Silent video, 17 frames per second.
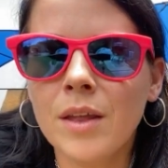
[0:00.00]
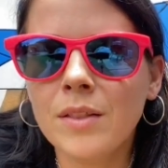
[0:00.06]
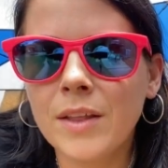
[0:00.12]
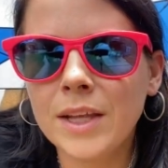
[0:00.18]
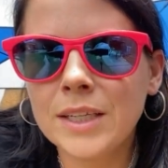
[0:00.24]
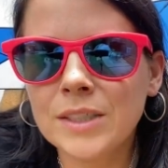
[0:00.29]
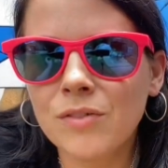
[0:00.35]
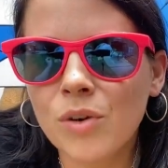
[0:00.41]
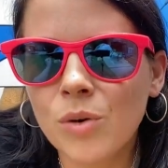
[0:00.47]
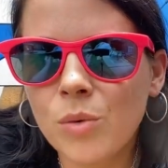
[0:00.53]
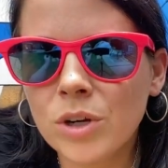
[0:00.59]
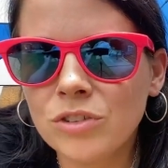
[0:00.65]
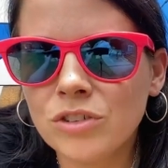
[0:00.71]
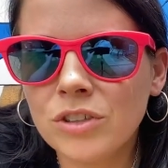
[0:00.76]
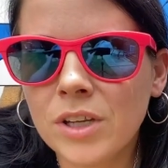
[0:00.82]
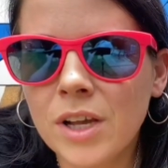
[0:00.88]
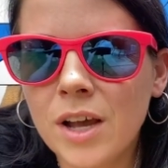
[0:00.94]
Thanks for
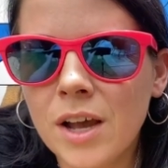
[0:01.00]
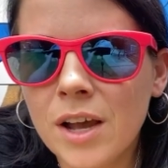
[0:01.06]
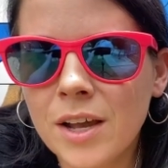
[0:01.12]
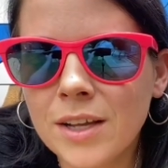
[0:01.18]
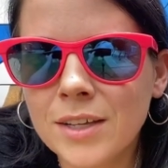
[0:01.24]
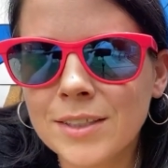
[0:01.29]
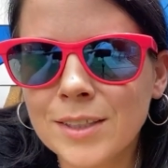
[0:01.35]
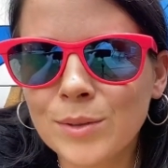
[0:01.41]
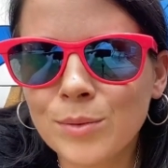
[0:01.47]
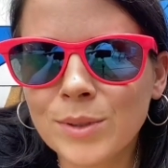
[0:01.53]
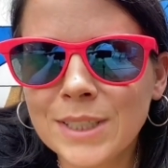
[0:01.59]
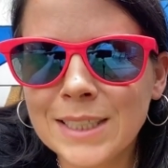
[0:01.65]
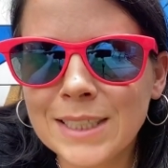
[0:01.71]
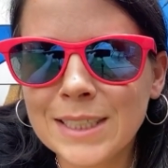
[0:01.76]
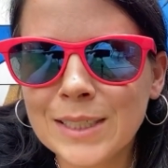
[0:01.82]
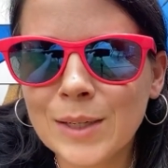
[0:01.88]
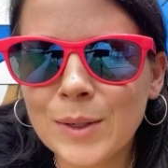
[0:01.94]
watching, guys. We'll
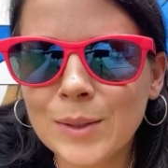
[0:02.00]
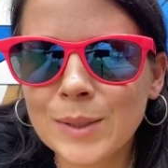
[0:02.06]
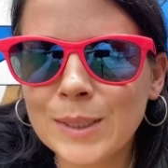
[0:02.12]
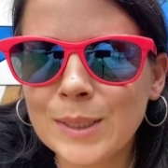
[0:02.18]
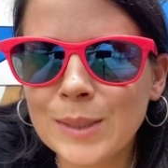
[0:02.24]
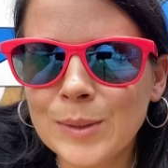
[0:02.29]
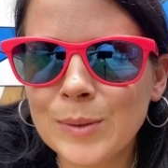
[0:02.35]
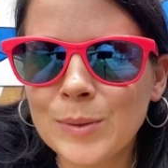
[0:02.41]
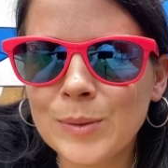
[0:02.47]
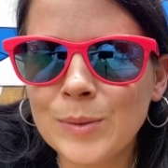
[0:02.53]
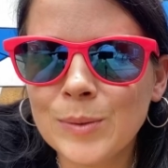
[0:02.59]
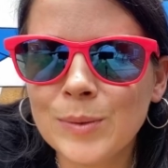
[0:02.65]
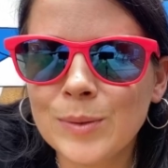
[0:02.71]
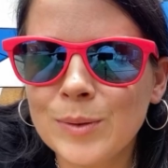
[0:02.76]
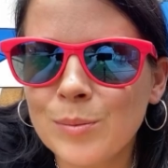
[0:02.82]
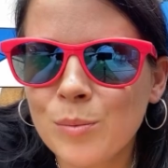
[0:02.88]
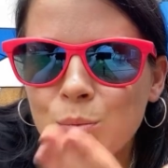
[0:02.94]
see y'all
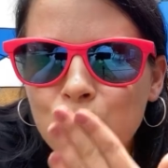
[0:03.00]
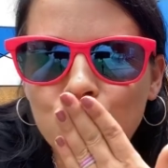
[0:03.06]
soon.